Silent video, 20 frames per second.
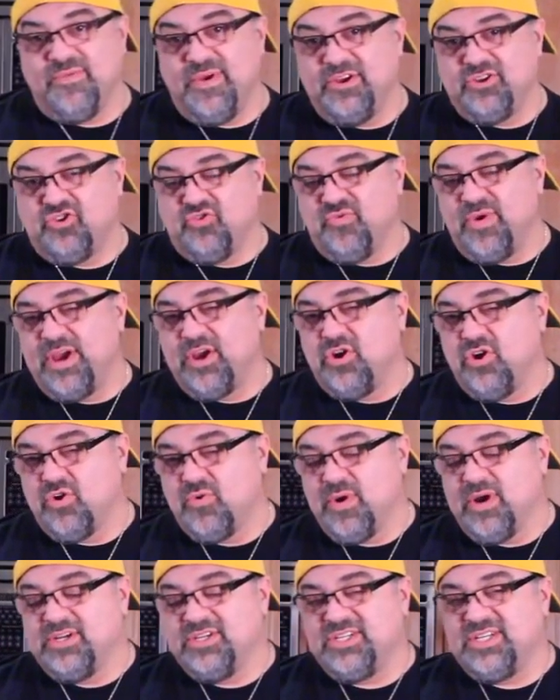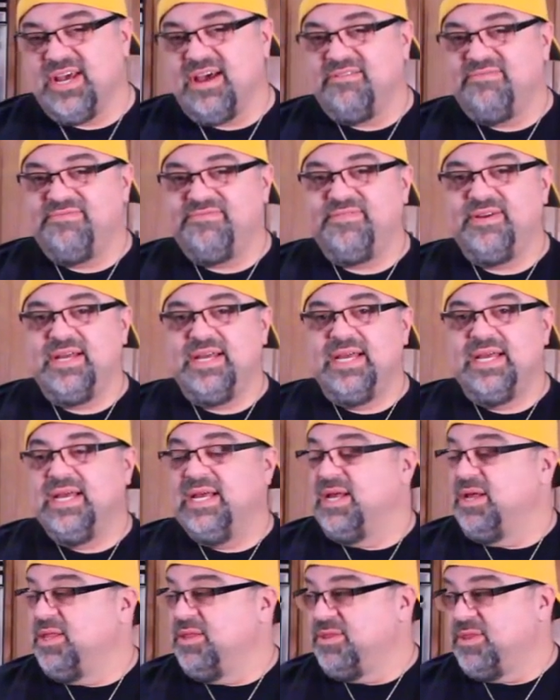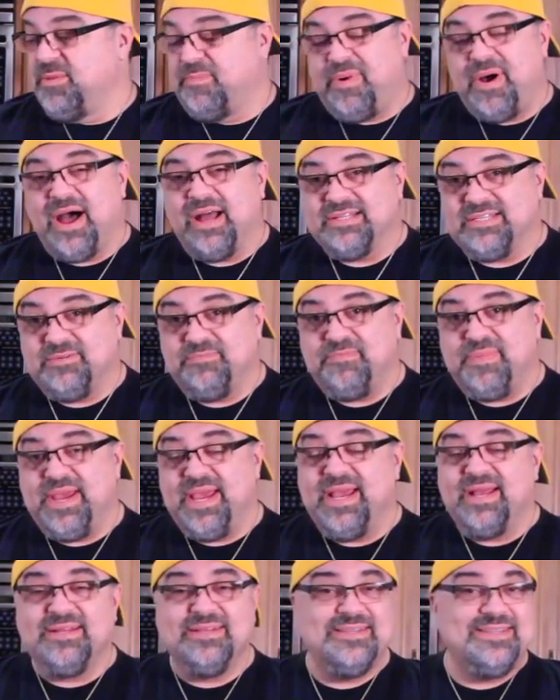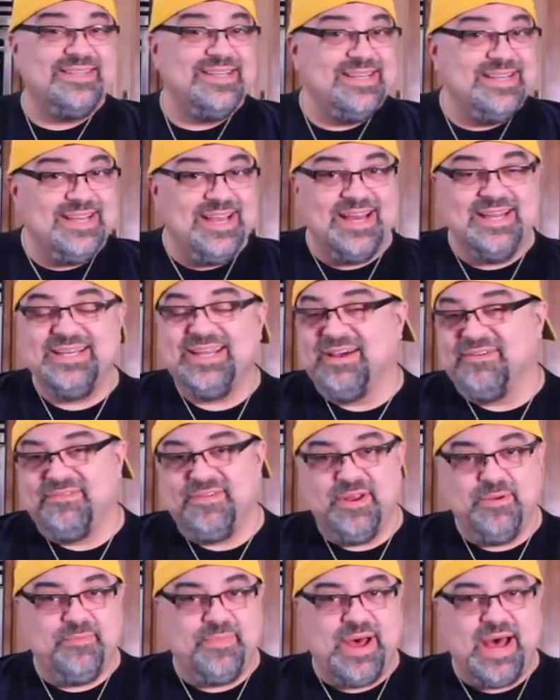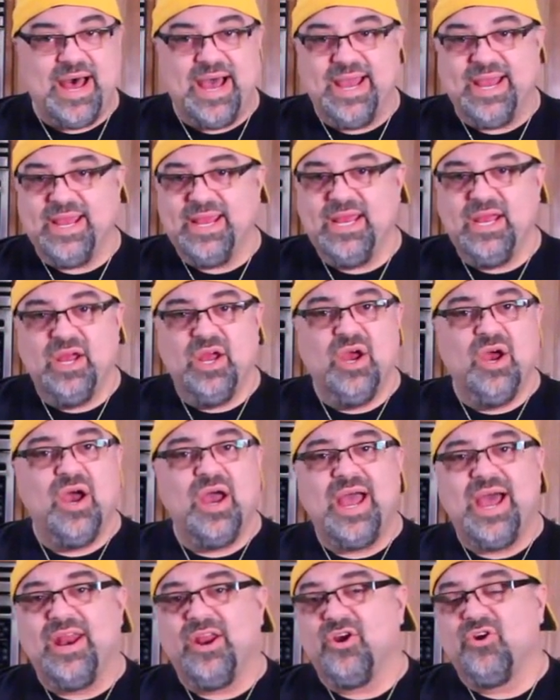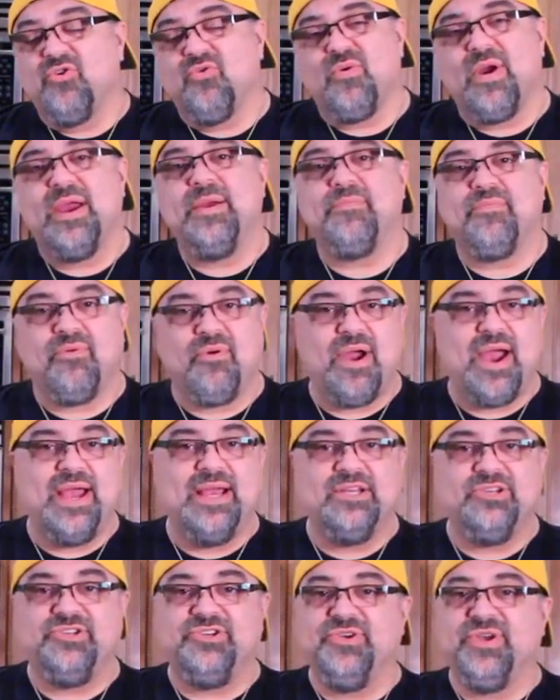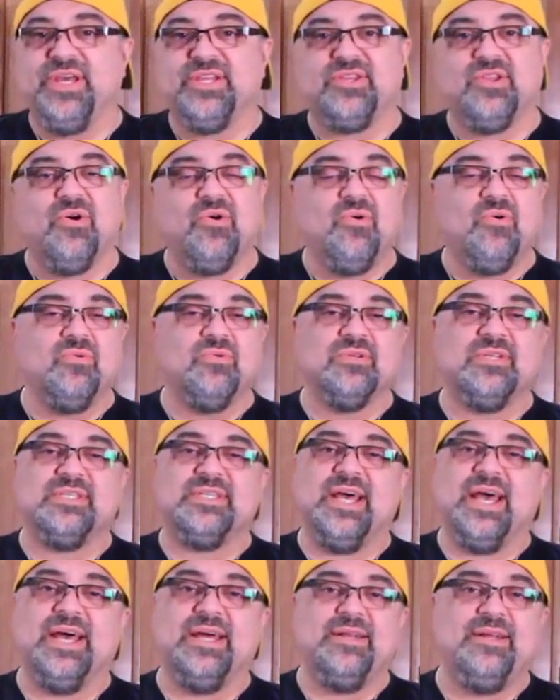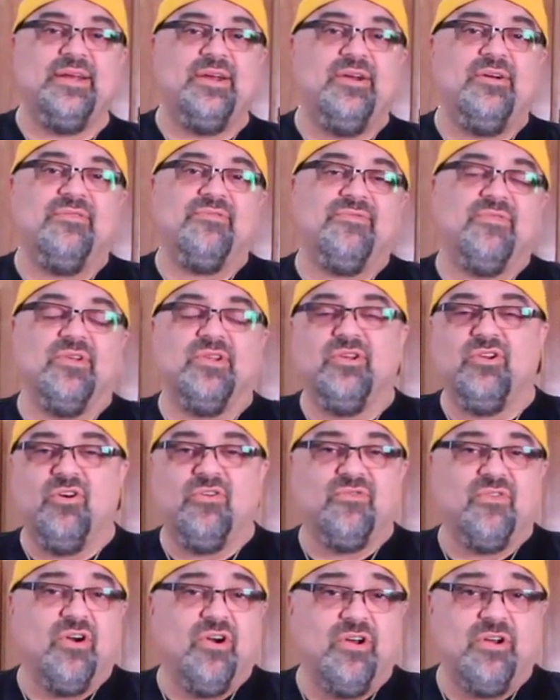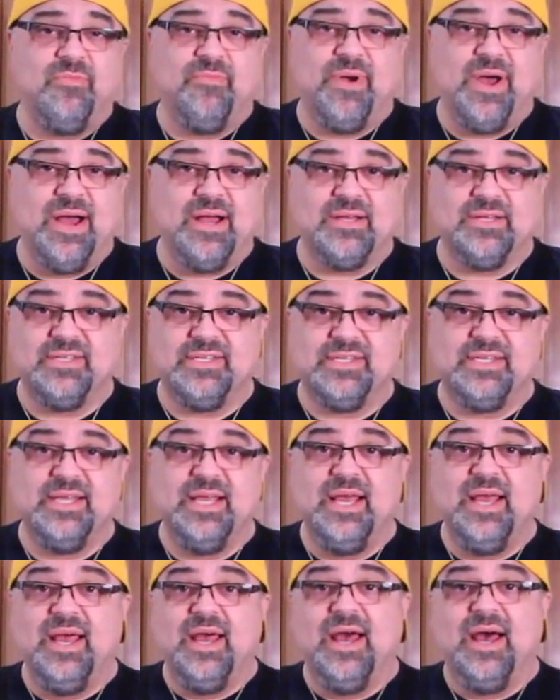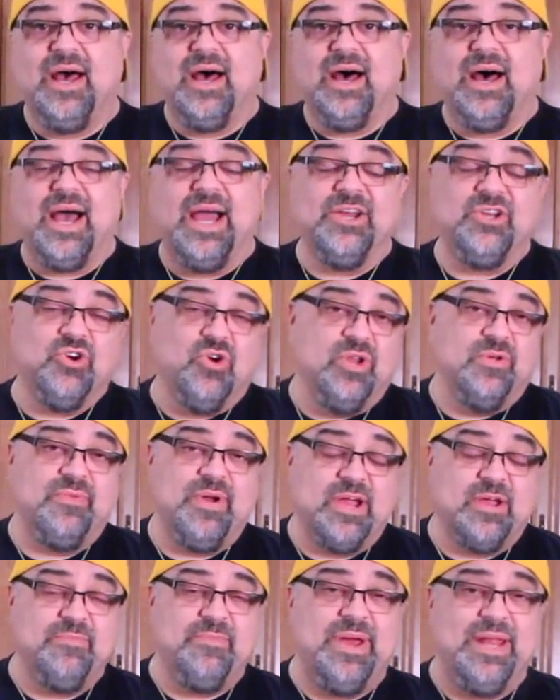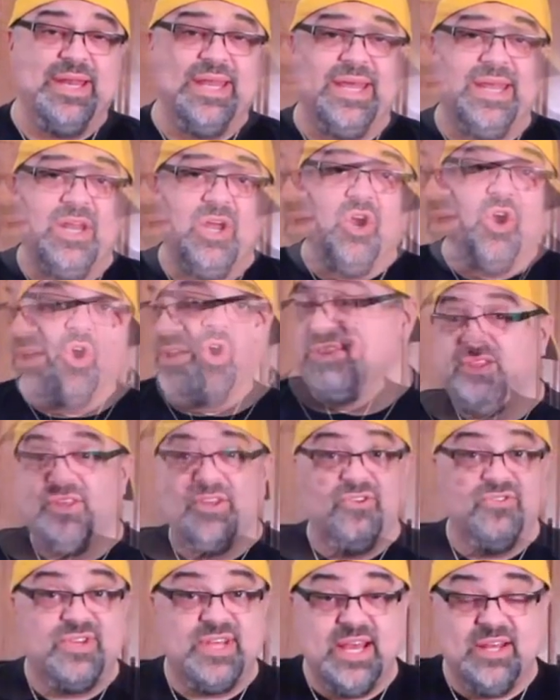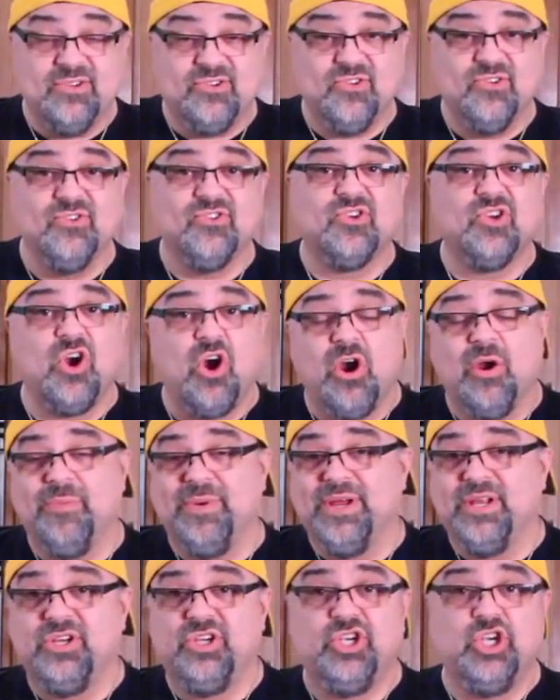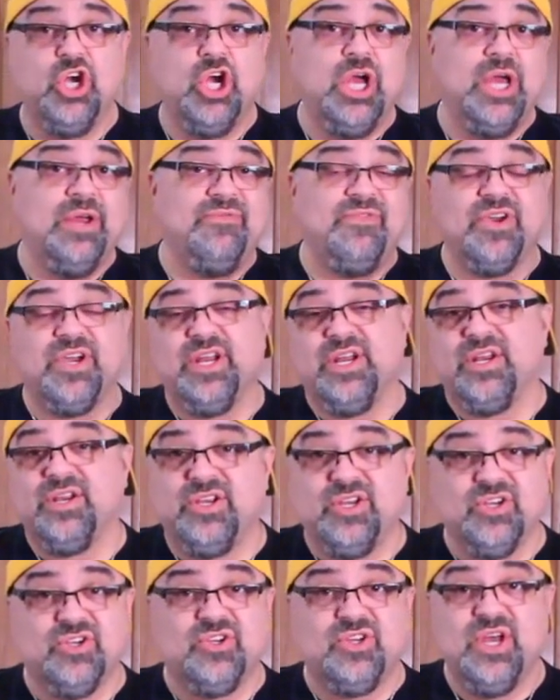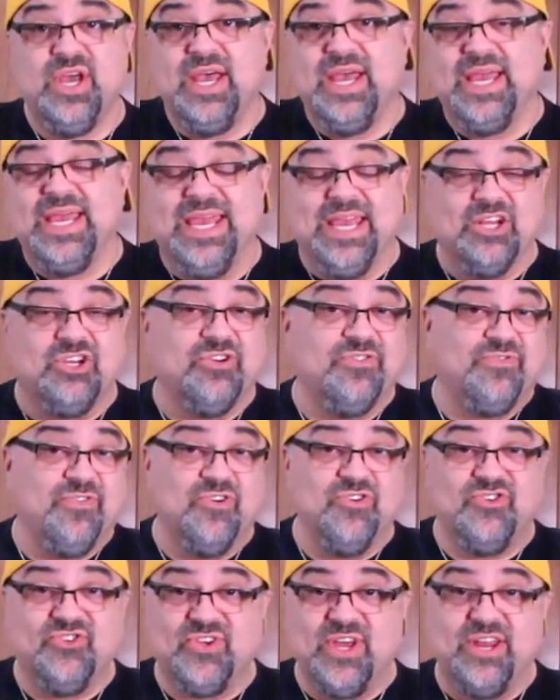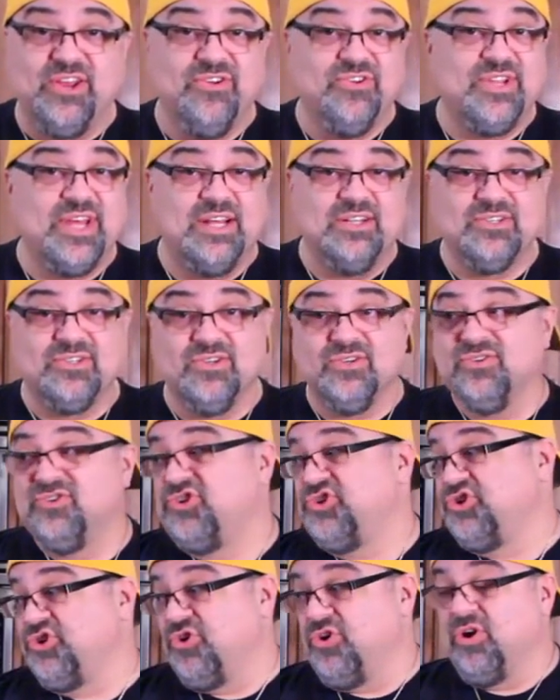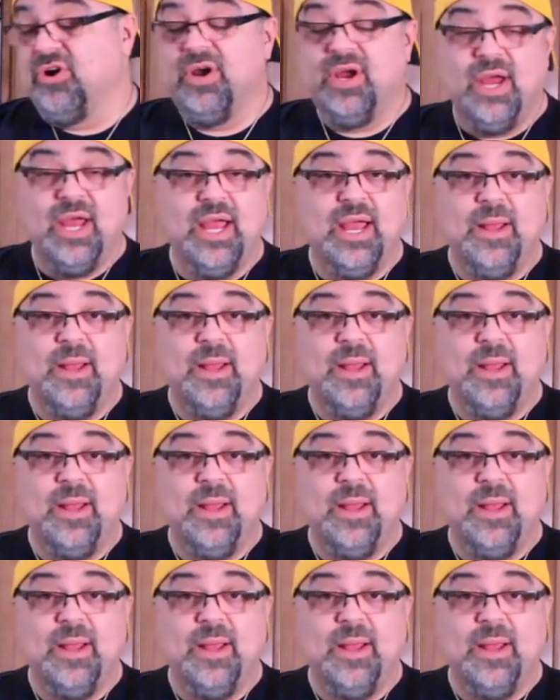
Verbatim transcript: the Rachael Ray cookware stuff, the pots and pans, a definite buy at a great price. You get the whole set for a little over 100 bucks. Uh, I totally recommend it. The utensils, garbage. If you're gonna just get your first set of utensils, sure.